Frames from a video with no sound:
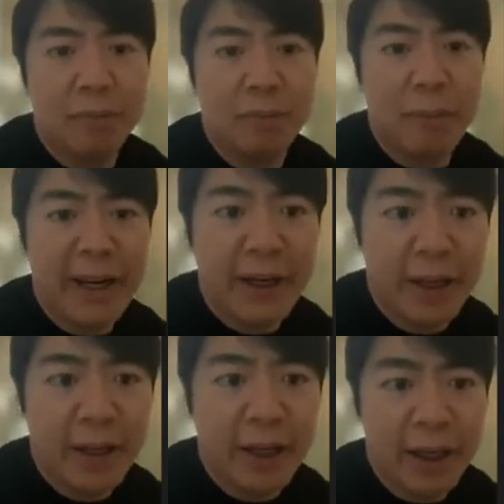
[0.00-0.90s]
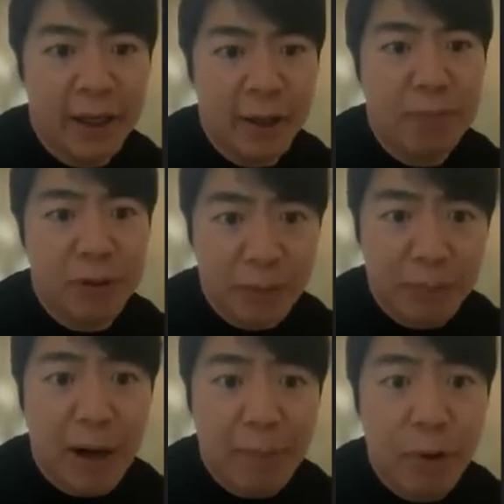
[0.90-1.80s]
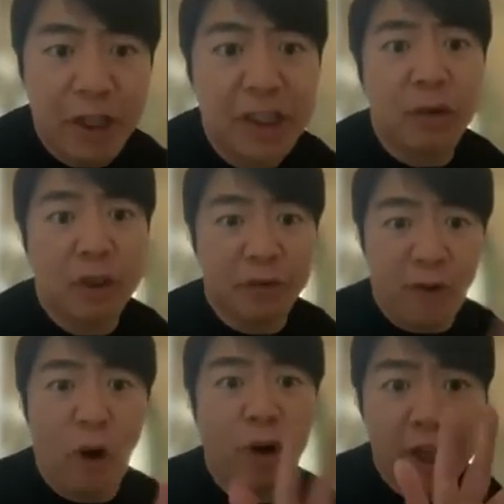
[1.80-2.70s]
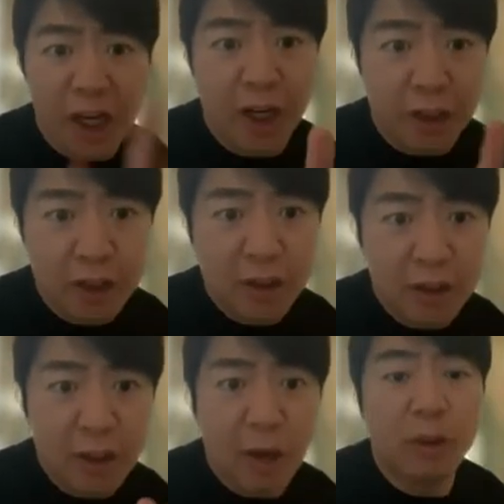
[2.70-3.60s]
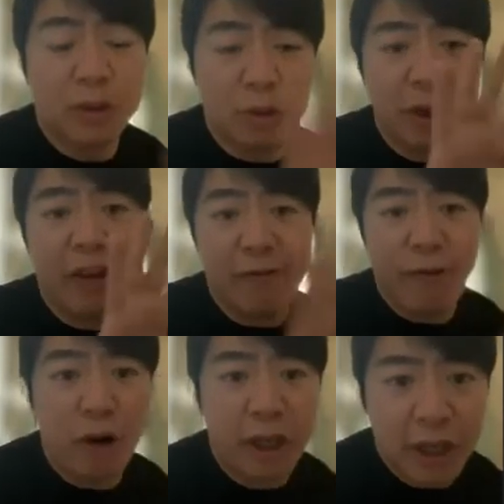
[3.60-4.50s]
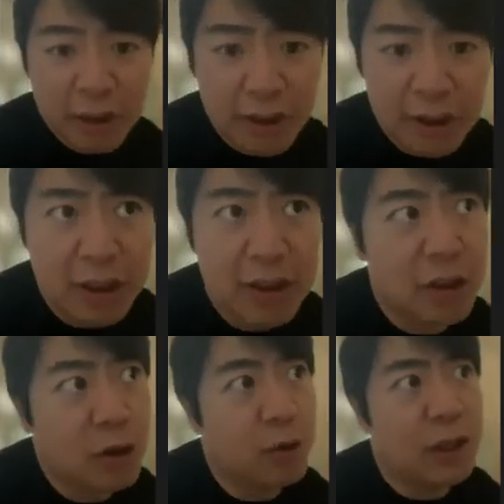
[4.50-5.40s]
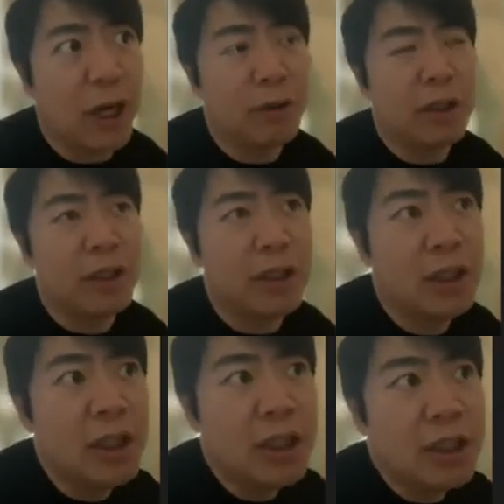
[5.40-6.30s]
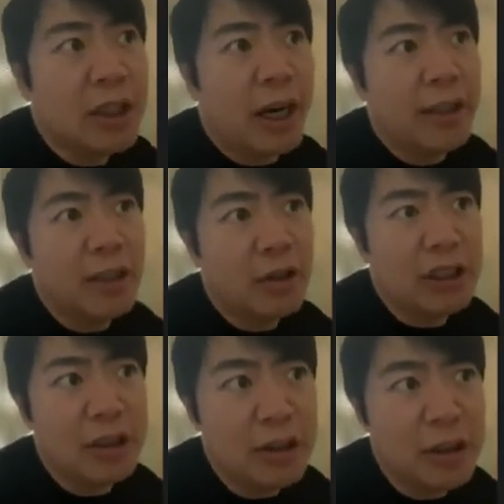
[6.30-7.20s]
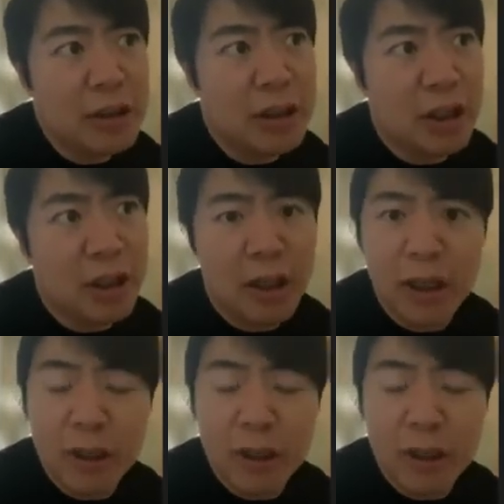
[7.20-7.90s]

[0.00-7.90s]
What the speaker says: made the preparation was 4 years. It was really 4 years since 2000. I think since the early